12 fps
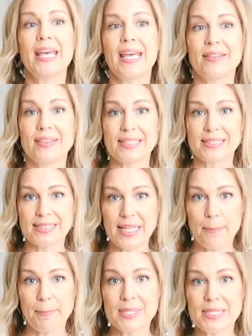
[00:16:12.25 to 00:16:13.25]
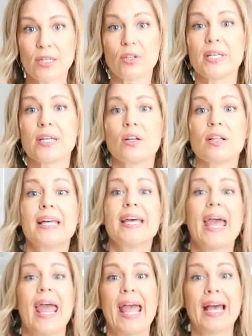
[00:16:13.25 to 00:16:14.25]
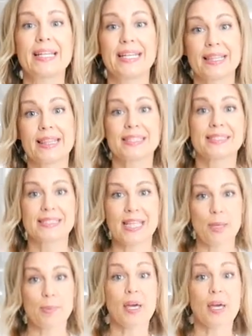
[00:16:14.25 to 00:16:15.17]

in this same material and in the same